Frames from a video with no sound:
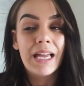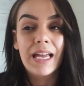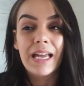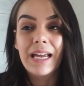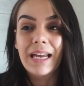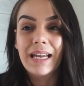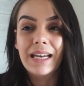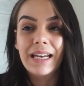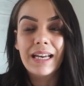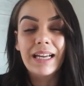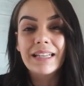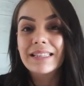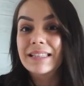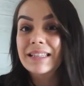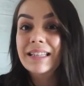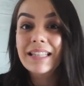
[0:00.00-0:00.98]
It
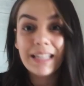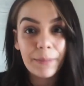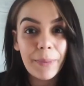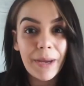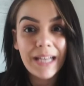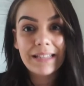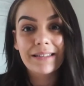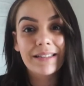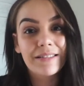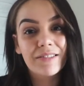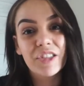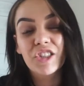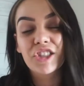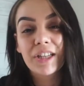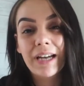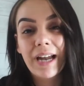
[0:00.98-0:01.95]
is the best
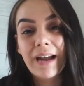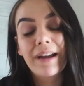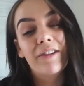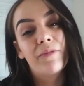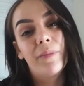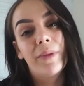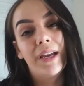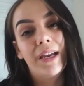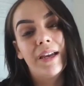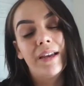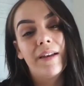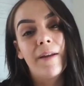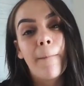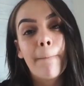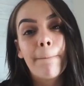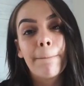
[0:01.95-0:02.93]
decision I have made
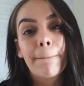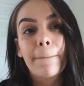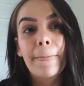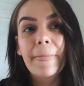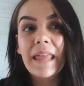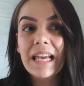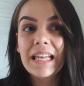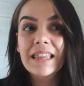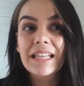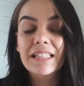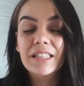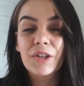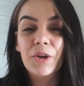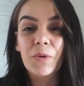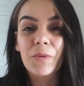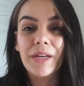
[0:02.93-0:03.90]
in this
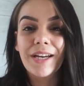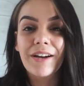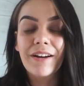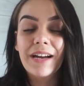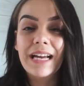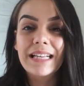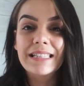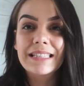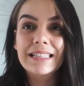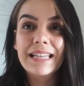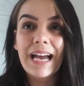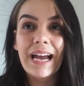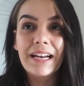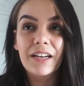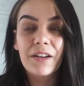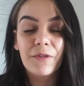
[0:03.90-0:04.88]
career. It's
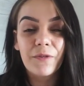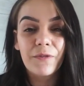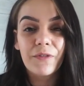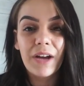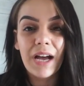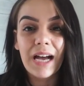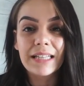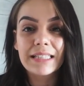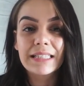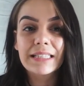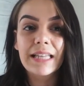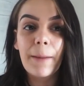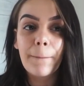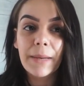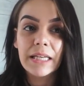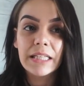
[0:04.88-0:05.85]
kind of a
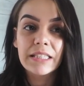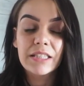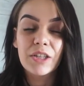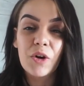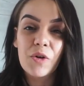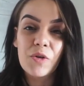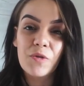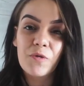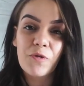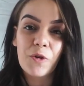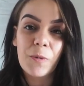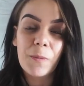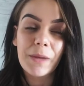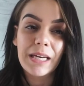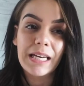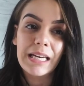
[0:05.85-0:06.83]
stepping stone for
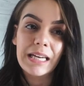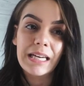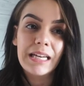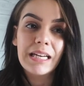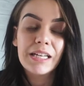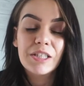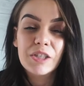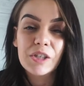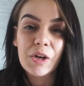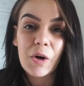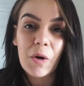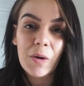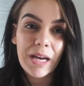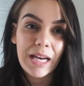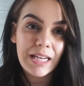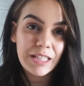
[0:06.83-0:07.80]
me to go
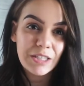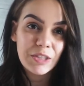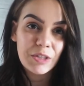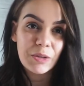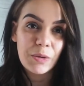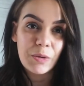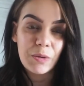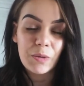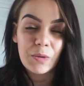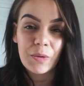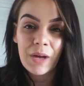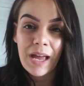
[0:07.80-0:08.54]
into